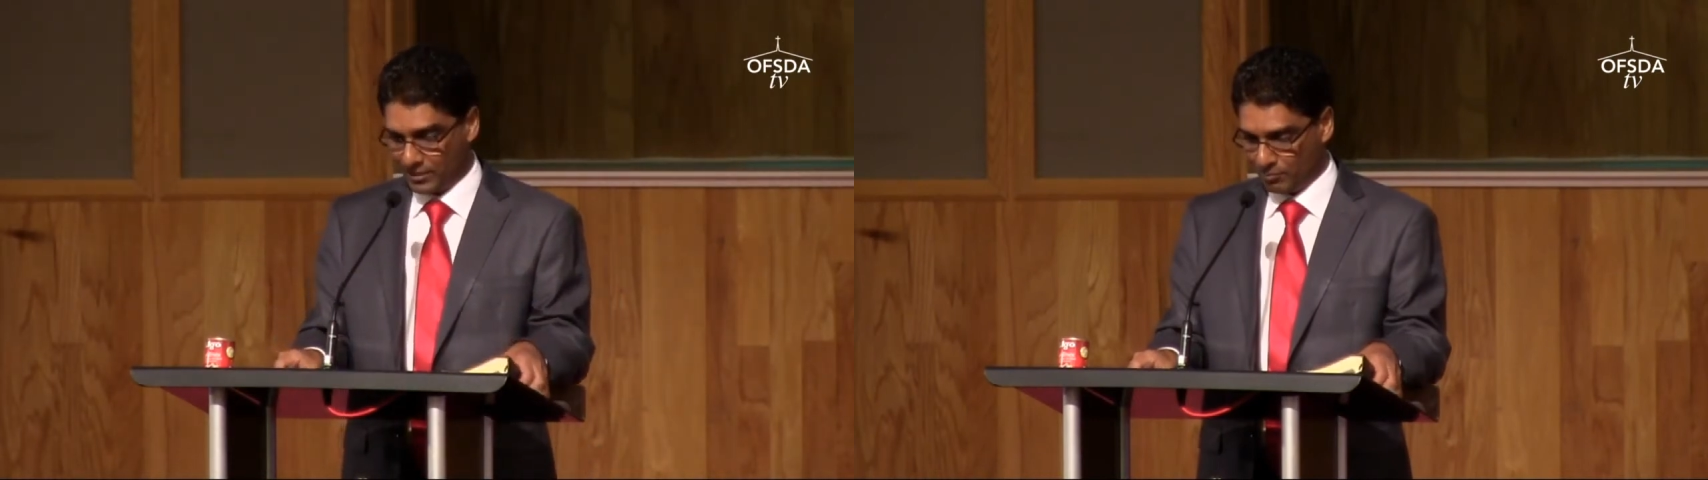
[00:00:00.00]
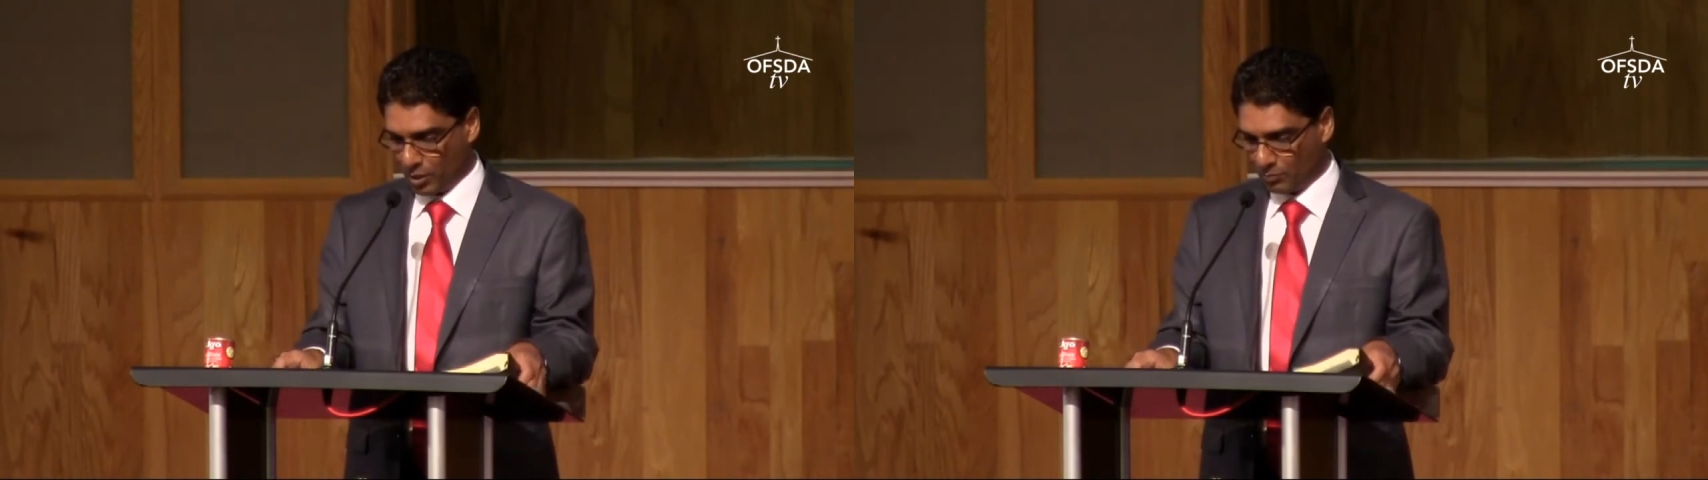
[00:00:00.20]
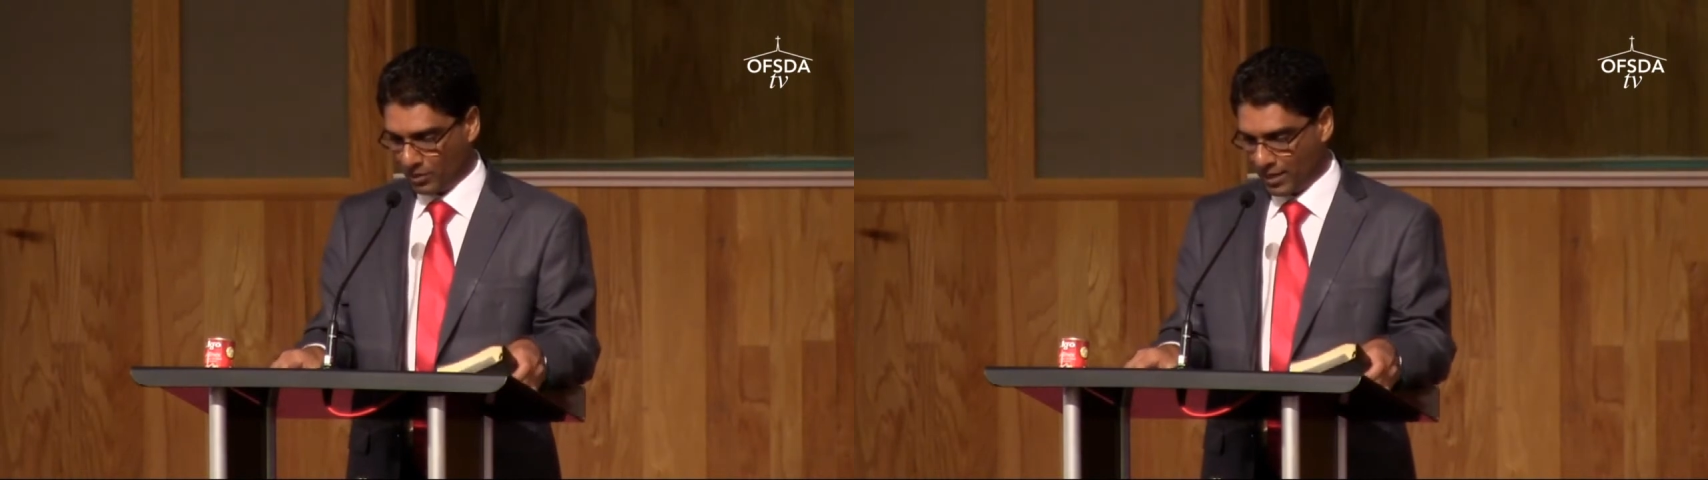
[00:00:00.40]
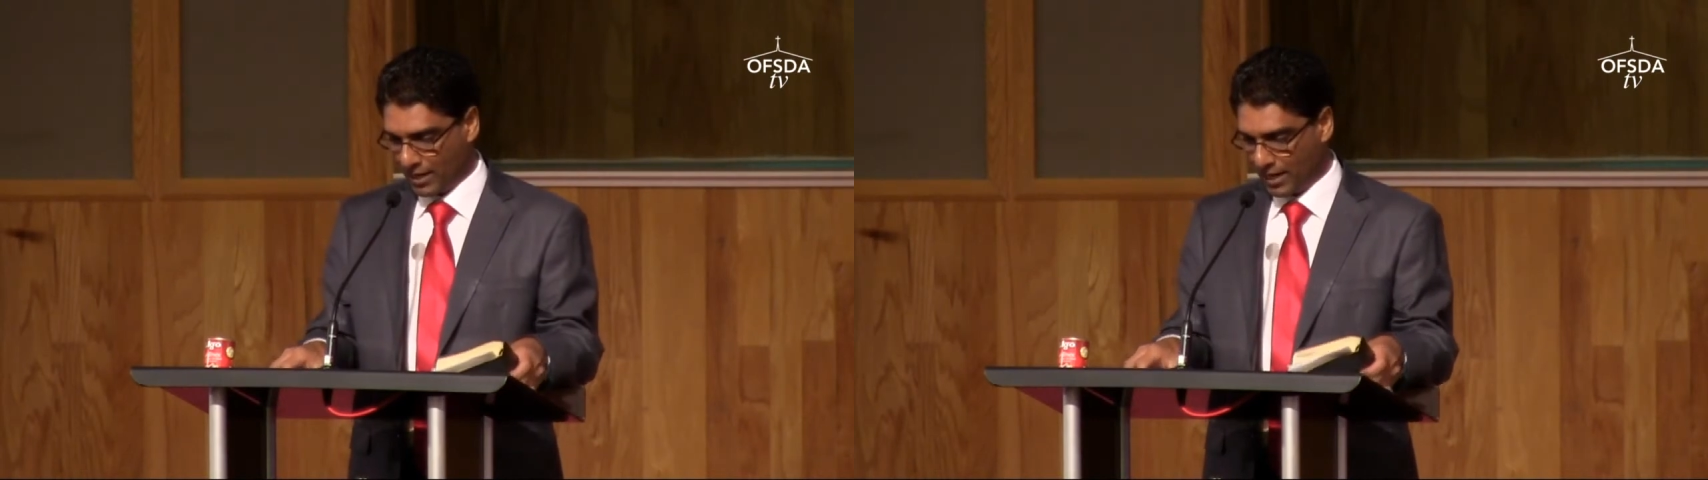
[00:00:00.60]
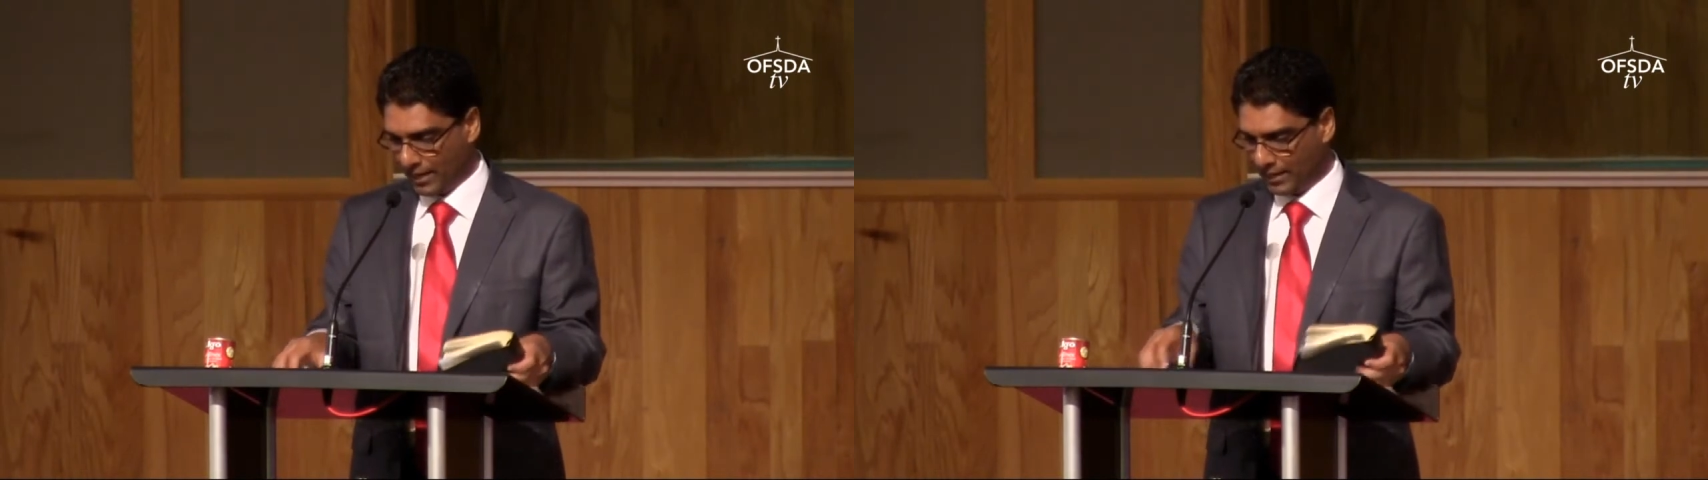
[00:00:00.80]

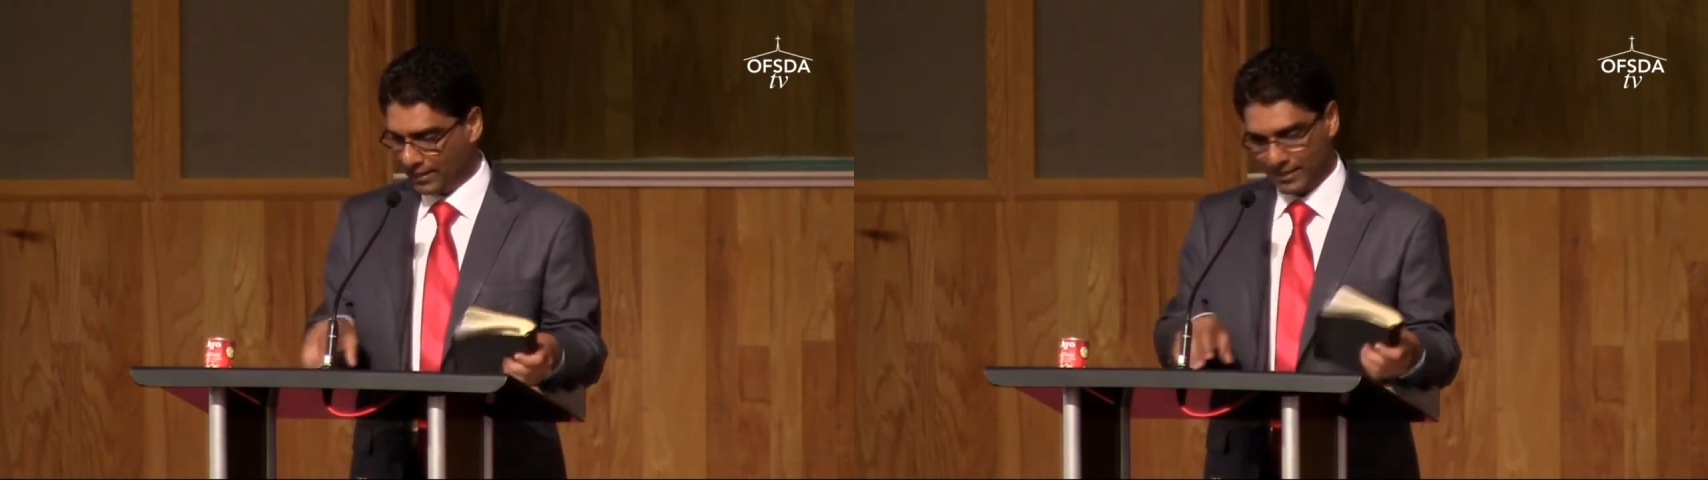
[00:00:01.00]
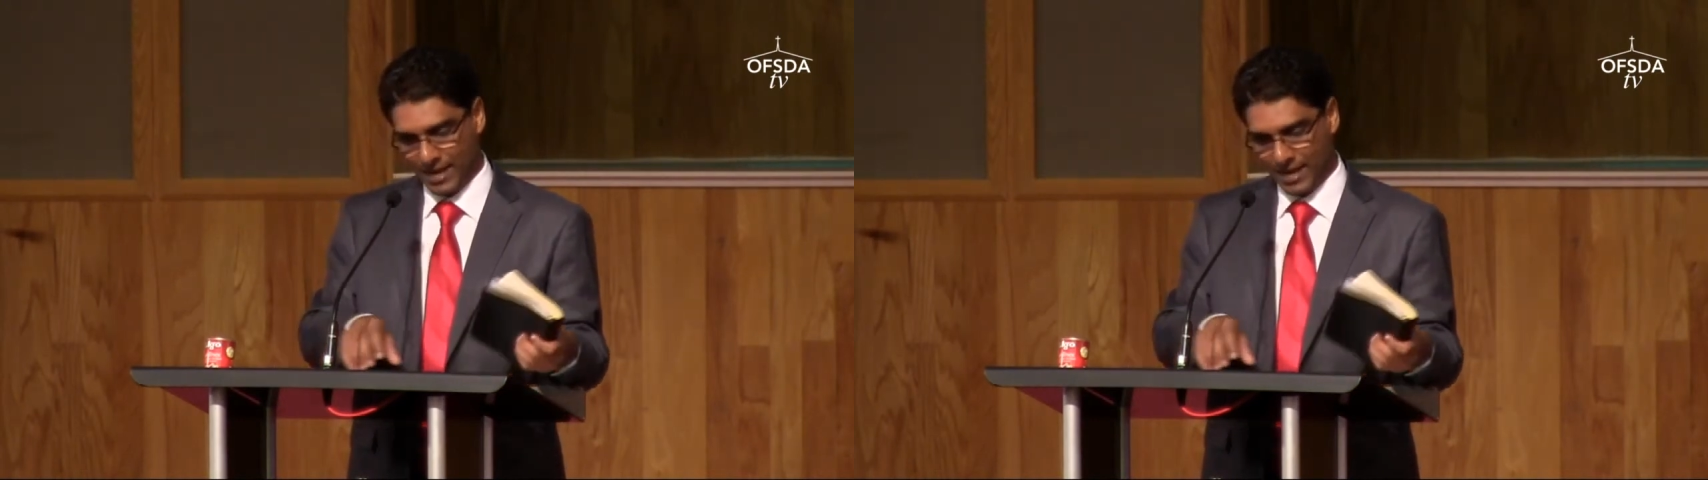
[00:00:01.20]
Apopka Highland